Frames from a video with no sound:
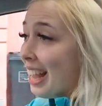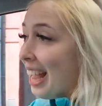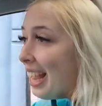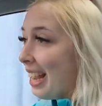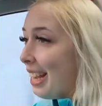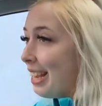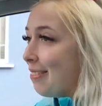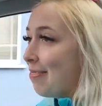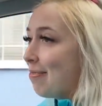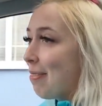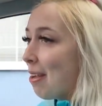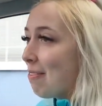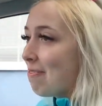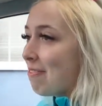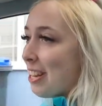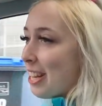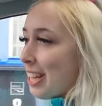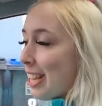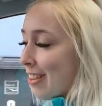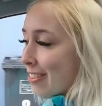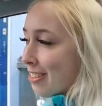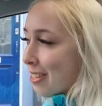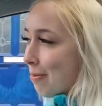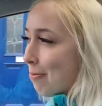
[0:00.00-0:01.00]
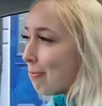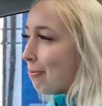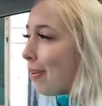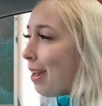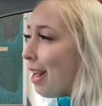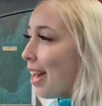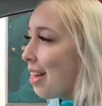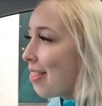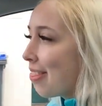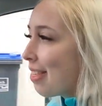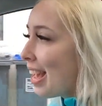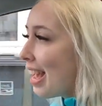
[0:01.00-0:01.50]
say in my videos in
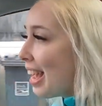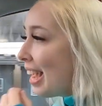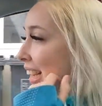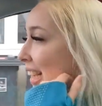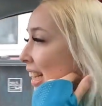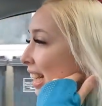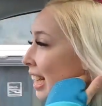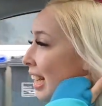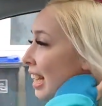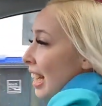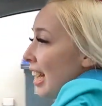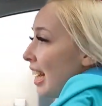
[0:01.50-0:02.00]
Worthing,